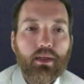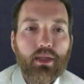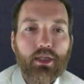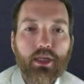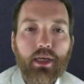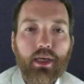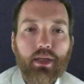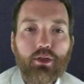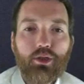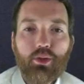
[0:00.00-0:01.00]
Did you
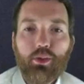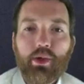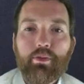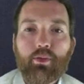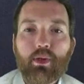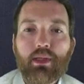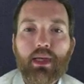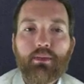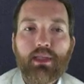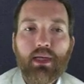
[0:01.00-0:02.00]
get 2.4
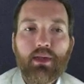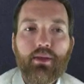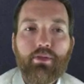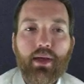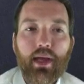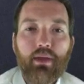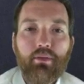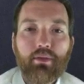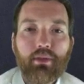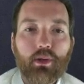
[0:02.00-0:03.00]
times 10 to the
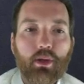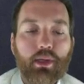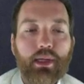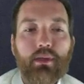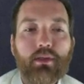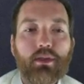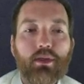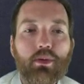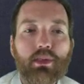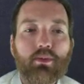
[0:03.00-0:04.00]
5? So all you have to
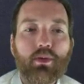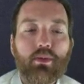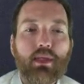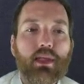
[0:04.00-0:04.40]
do is move the